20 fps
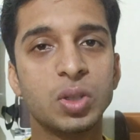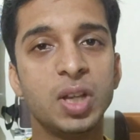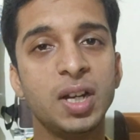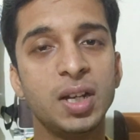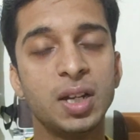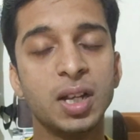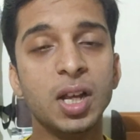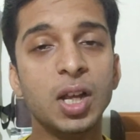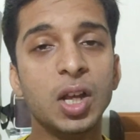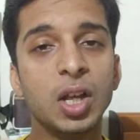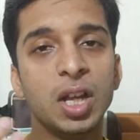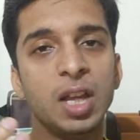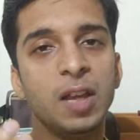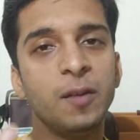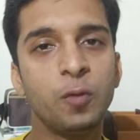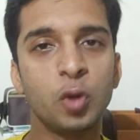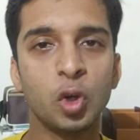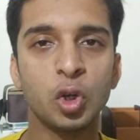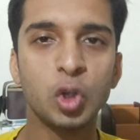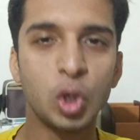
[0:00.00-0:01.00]
that
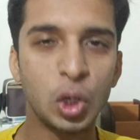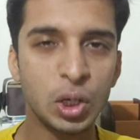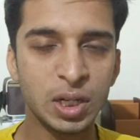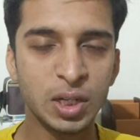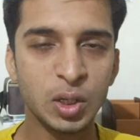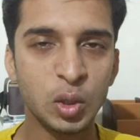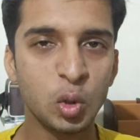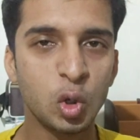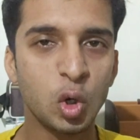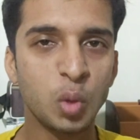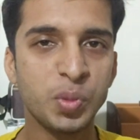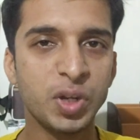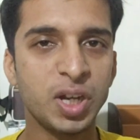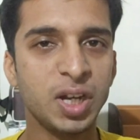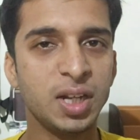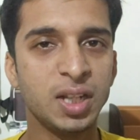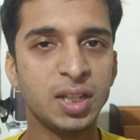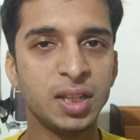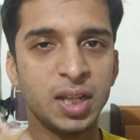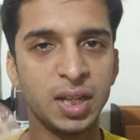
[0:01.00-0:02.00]
if you are not into
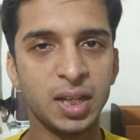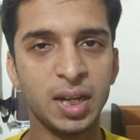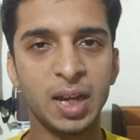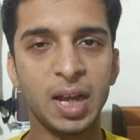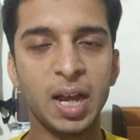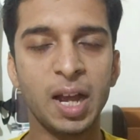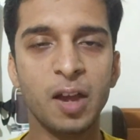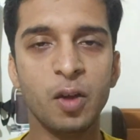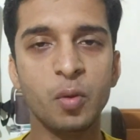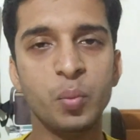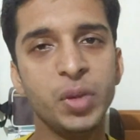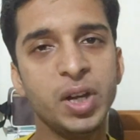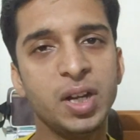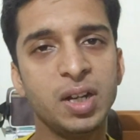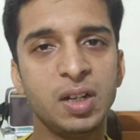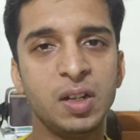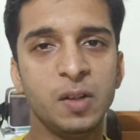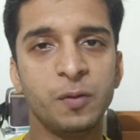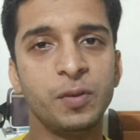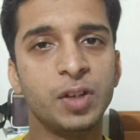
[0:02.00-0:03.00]
copywriting there, I have made
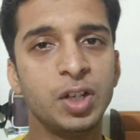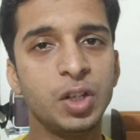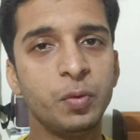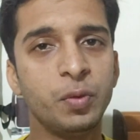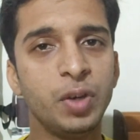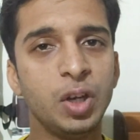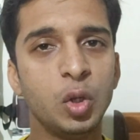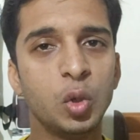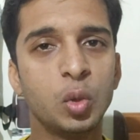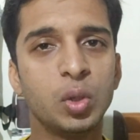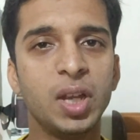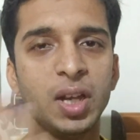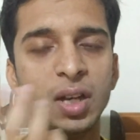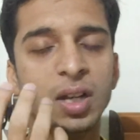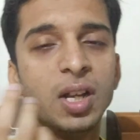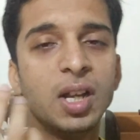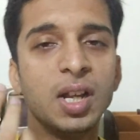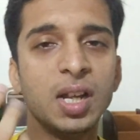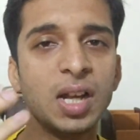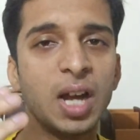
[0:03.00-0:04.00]
a different video that
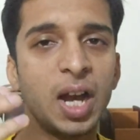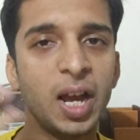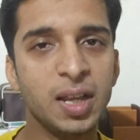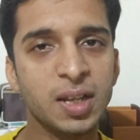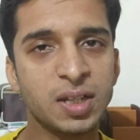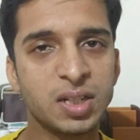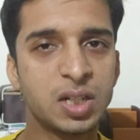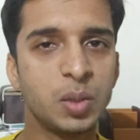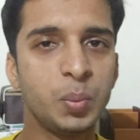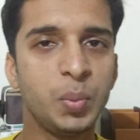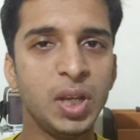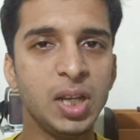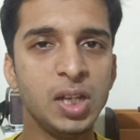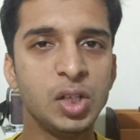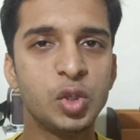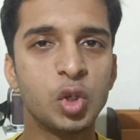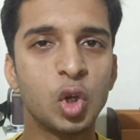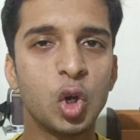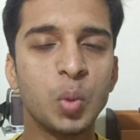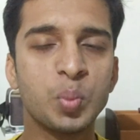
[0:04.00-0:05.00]
highest
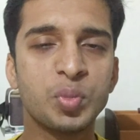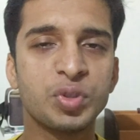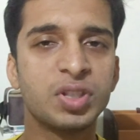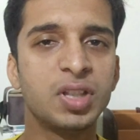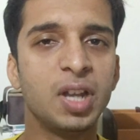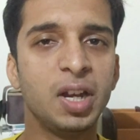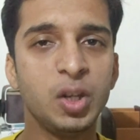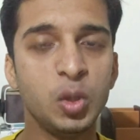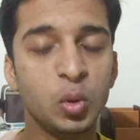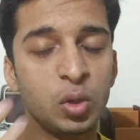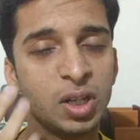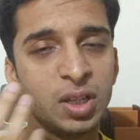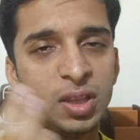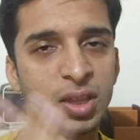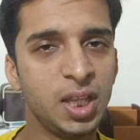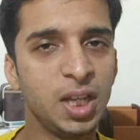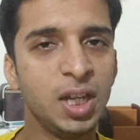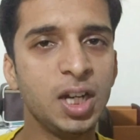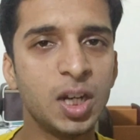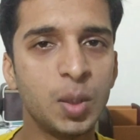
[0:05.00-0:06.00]
paying jobs that you can
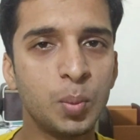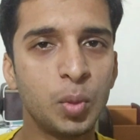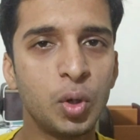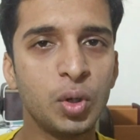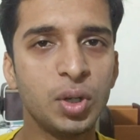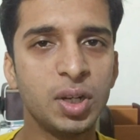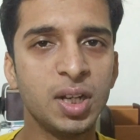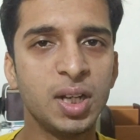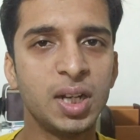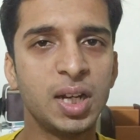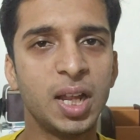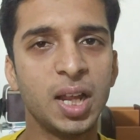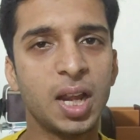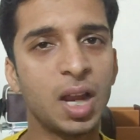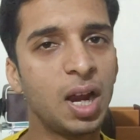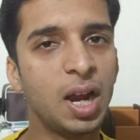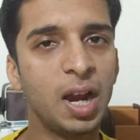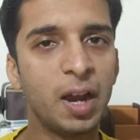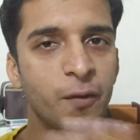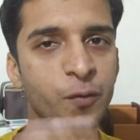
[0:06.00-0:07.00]
think about it. Like
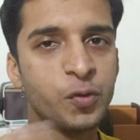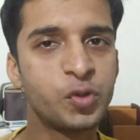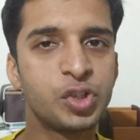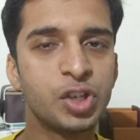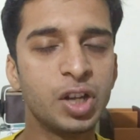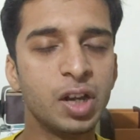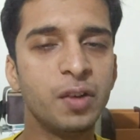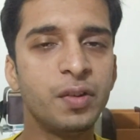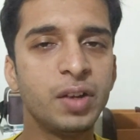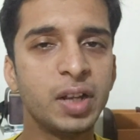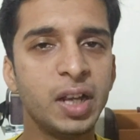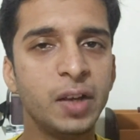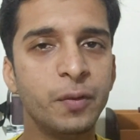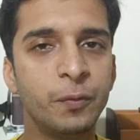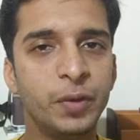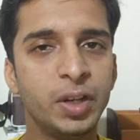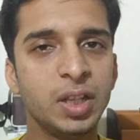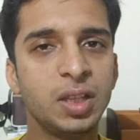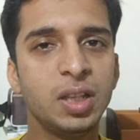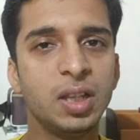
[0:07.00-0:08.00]
I have shared
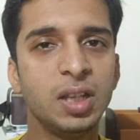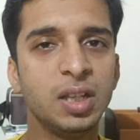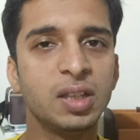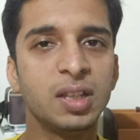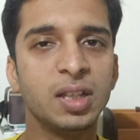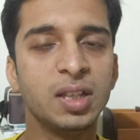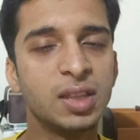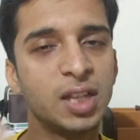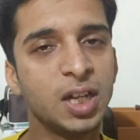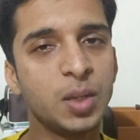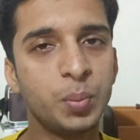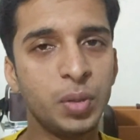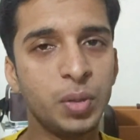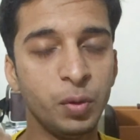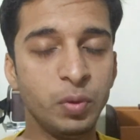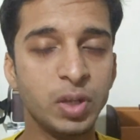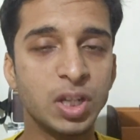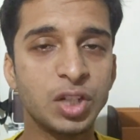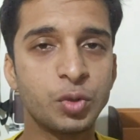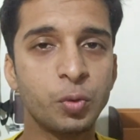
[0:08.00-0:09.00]
everything in that
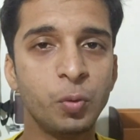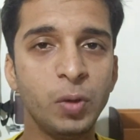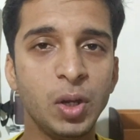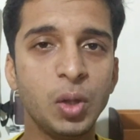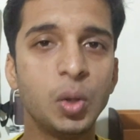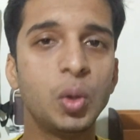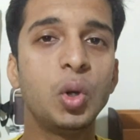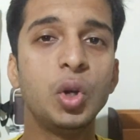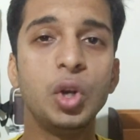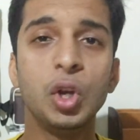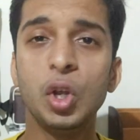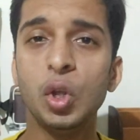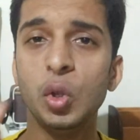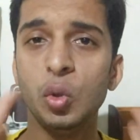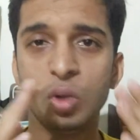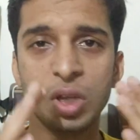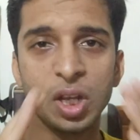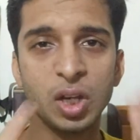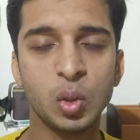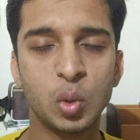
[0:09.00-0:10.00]
previous video.
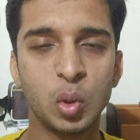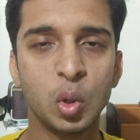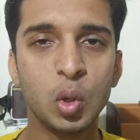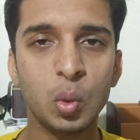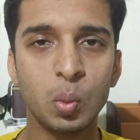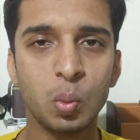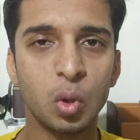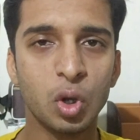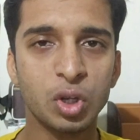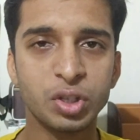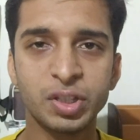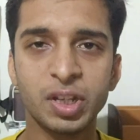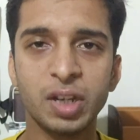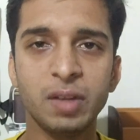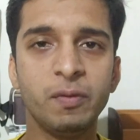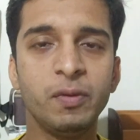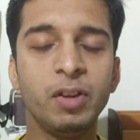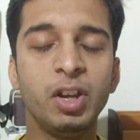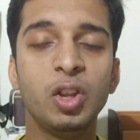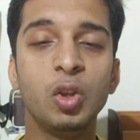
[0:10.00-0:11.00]
You can go watch
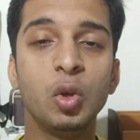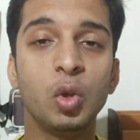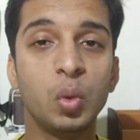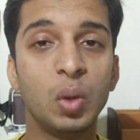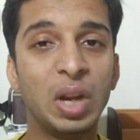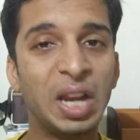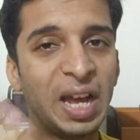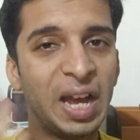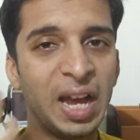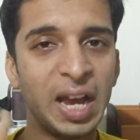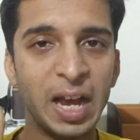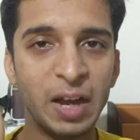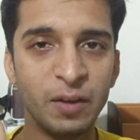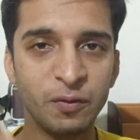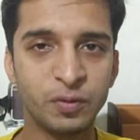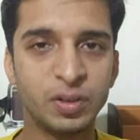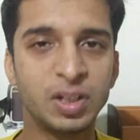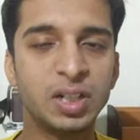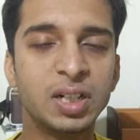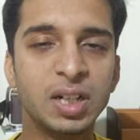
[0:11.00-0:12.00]
that video. You will
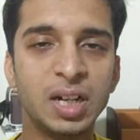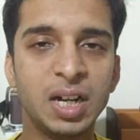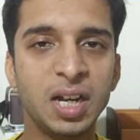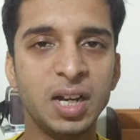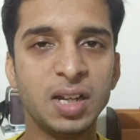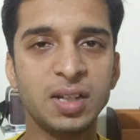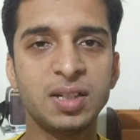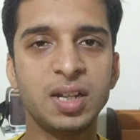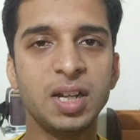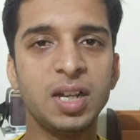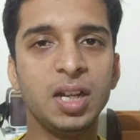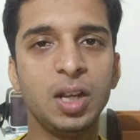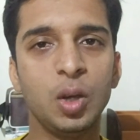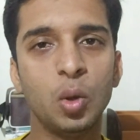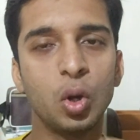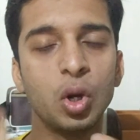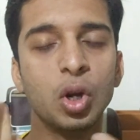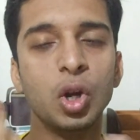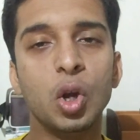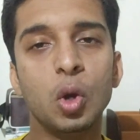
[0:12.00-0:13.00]
have an understanding
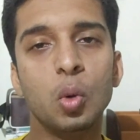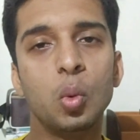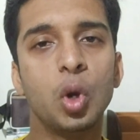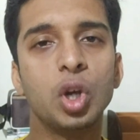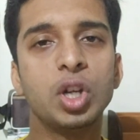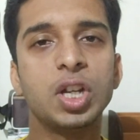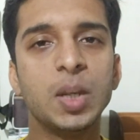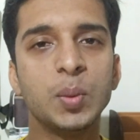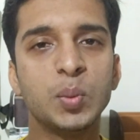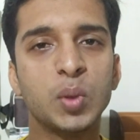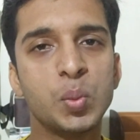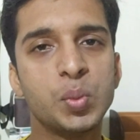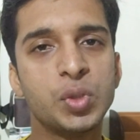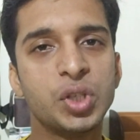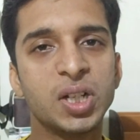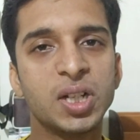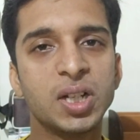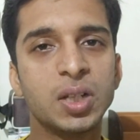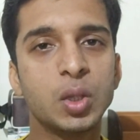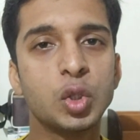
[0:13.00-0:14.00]
of what type of
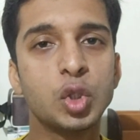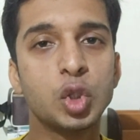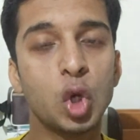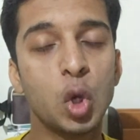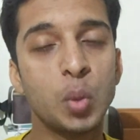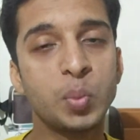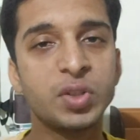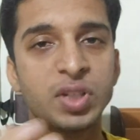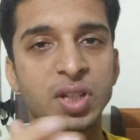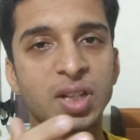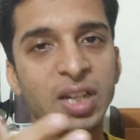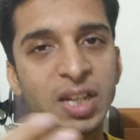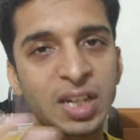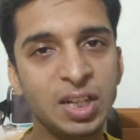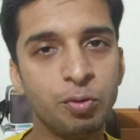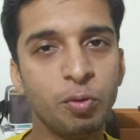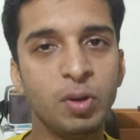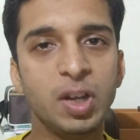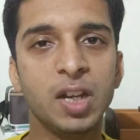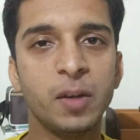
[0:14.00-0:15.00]
jobs
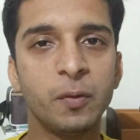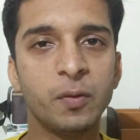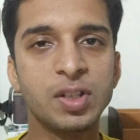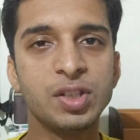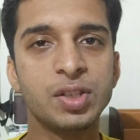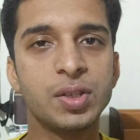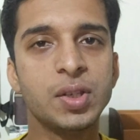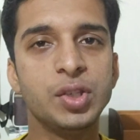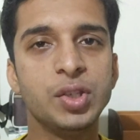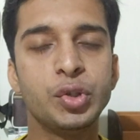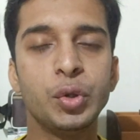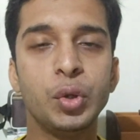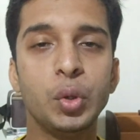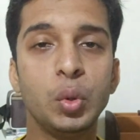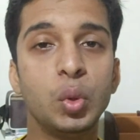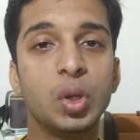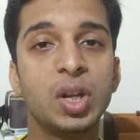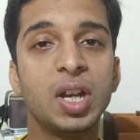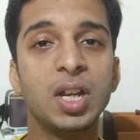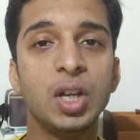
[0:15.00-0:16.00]
in 21st century
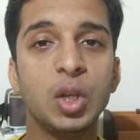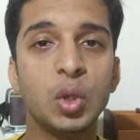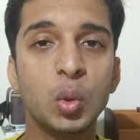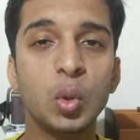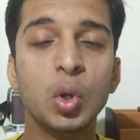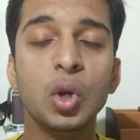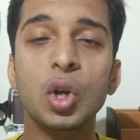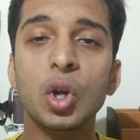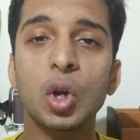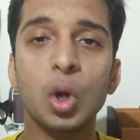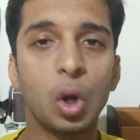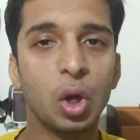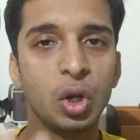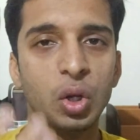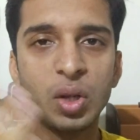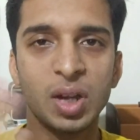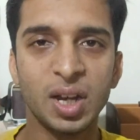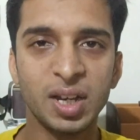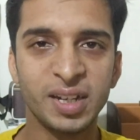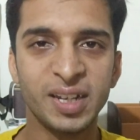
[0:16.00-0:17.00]
you can do or
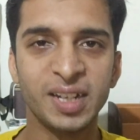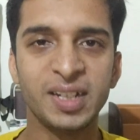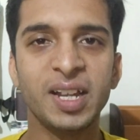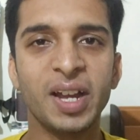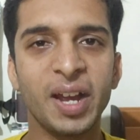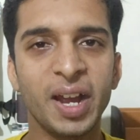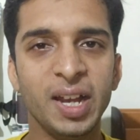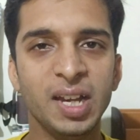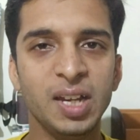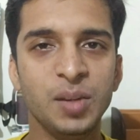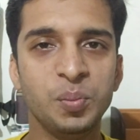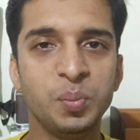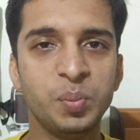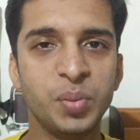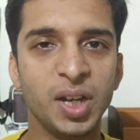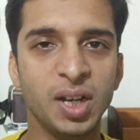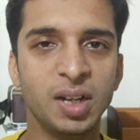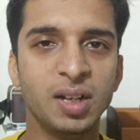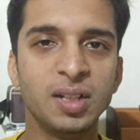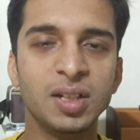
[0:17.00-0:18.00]
you can get highly
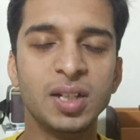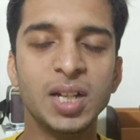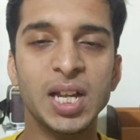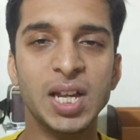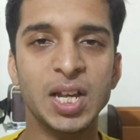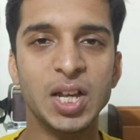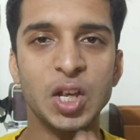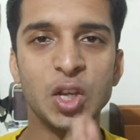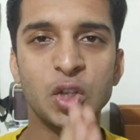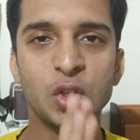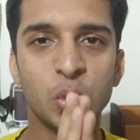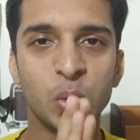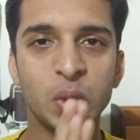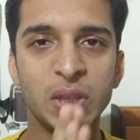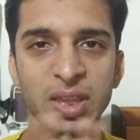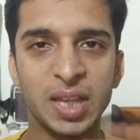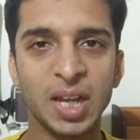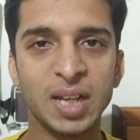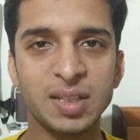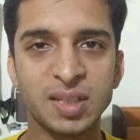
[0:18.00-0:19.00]
paid. So
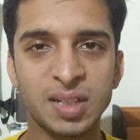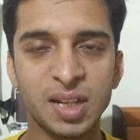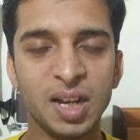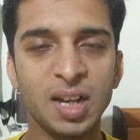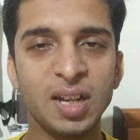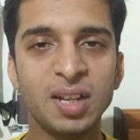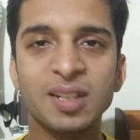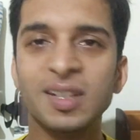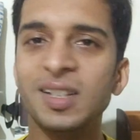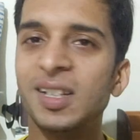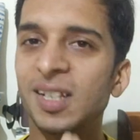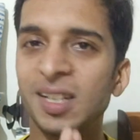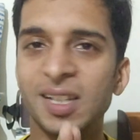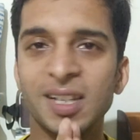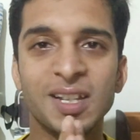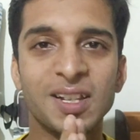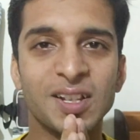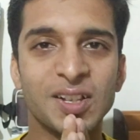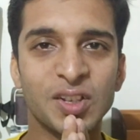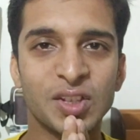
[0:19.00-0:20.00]
with that said,
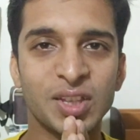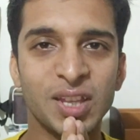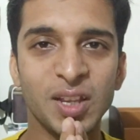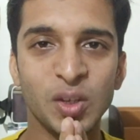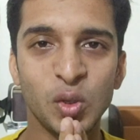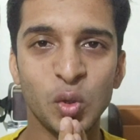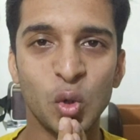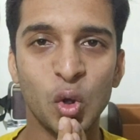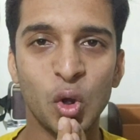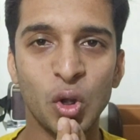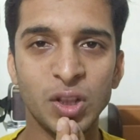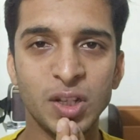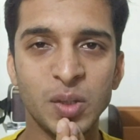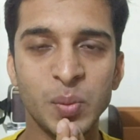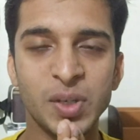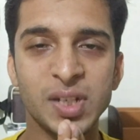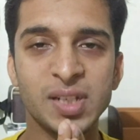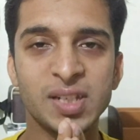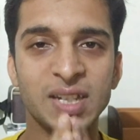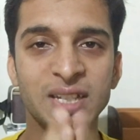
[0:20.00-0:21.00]
thank you all the
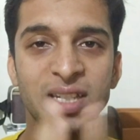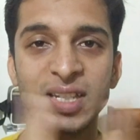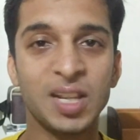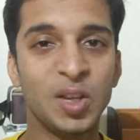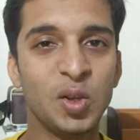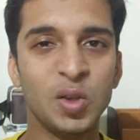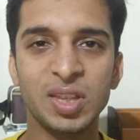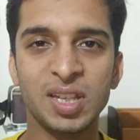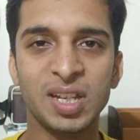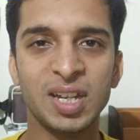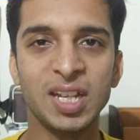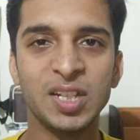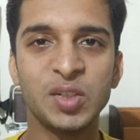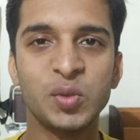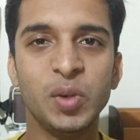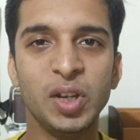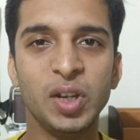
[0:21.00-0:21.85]
much and see you in the next